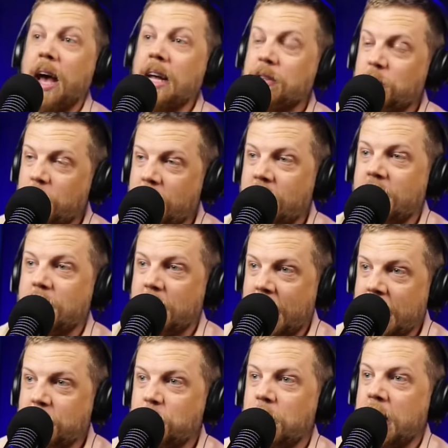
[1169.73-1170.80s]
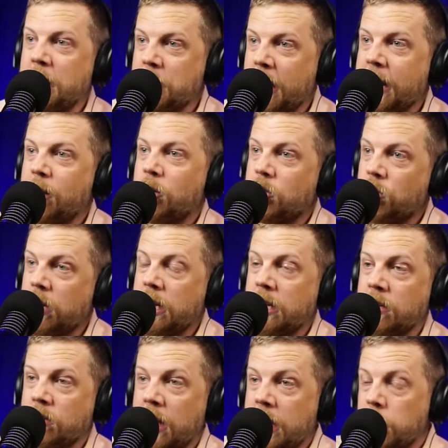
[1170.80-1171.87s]
That's what MK Ultra
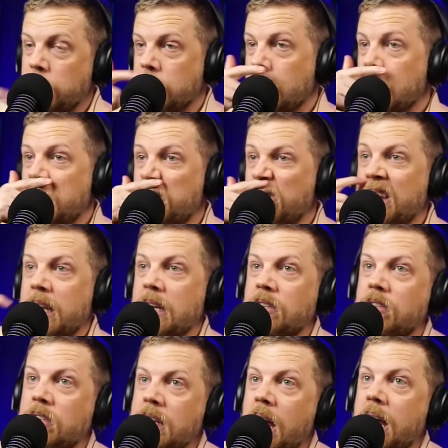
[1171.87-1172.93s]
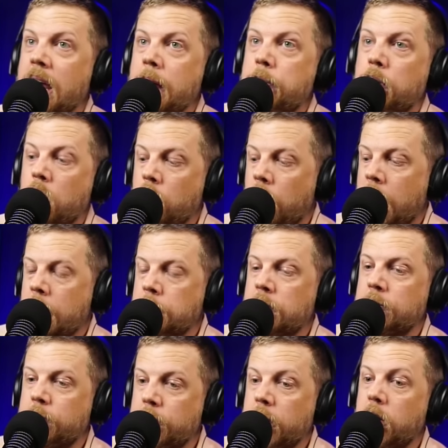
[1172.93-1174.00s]
is. And it was literally a CIA program
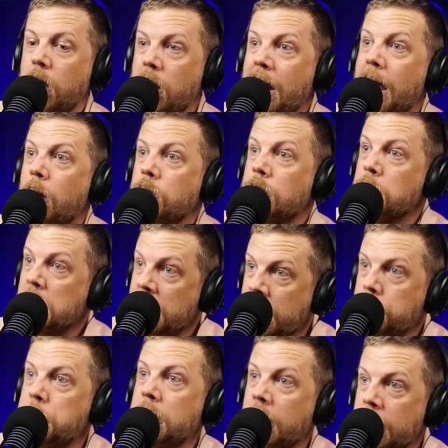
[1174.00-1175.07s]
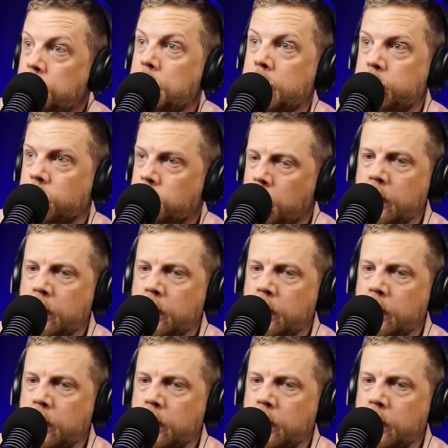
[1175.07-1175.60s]
to figure out how to manipulate people's